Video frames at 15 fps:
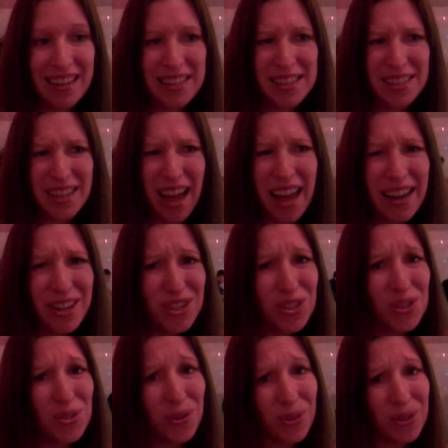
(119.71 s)
Scottish
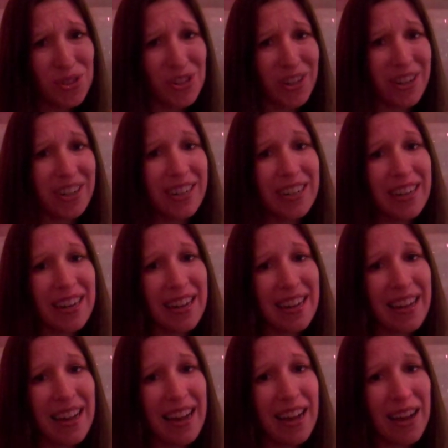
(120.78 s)
soldier
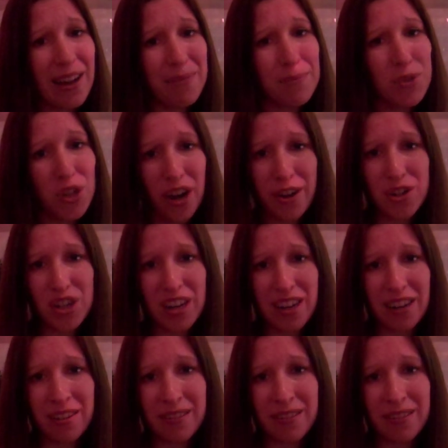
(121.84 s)
charging